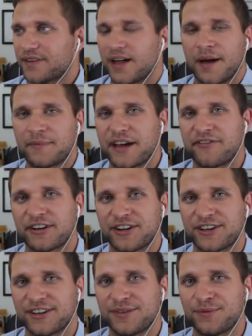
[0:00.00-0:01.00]
I'm not very
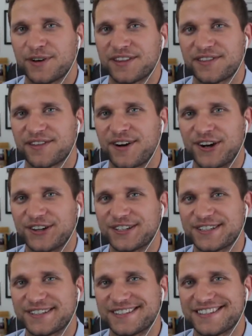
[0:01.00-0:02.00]
good with
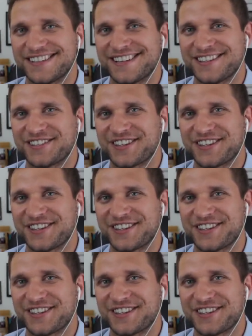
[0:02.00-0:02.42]
art in